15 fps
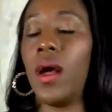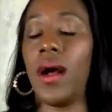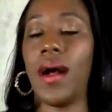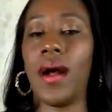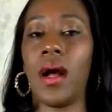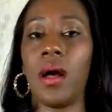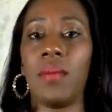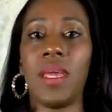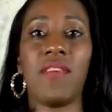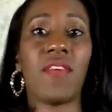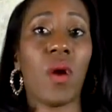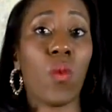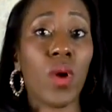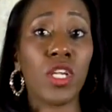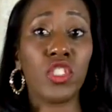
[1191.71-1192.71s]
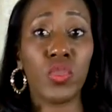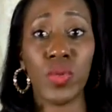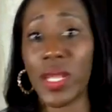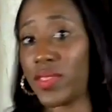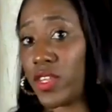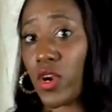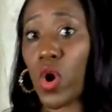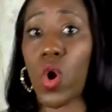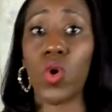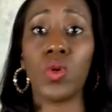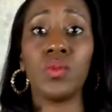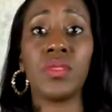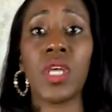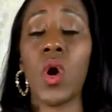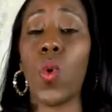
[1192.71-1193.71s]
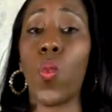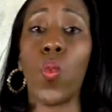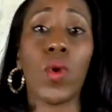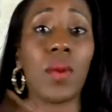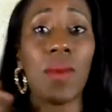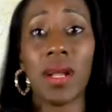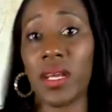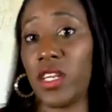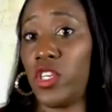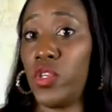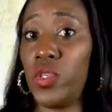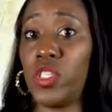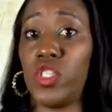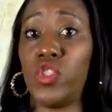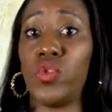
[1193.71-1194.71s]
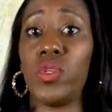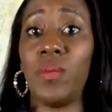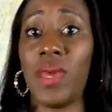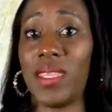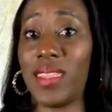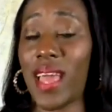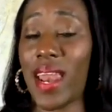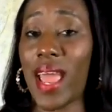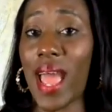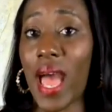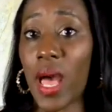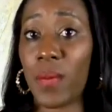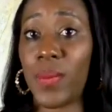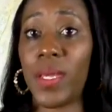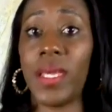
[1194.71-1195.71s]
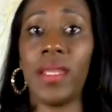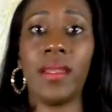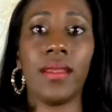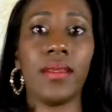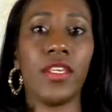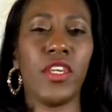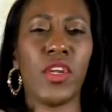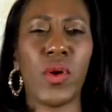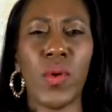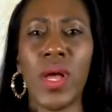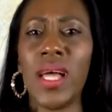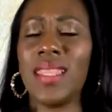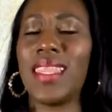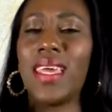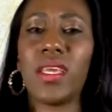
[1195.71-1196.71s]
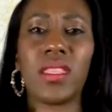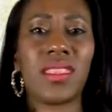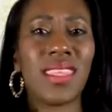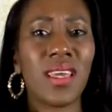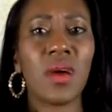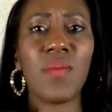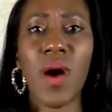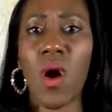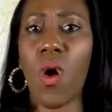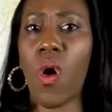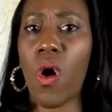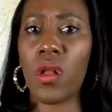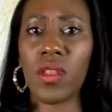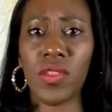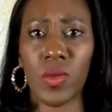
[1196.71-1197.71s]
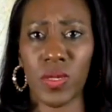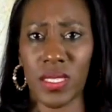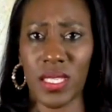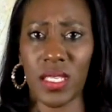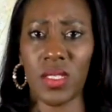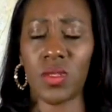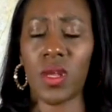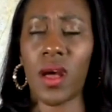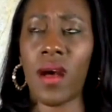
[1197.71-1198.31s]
If I want to do it at their homes, what am I going to need to do to make that happen? Think about all of those things.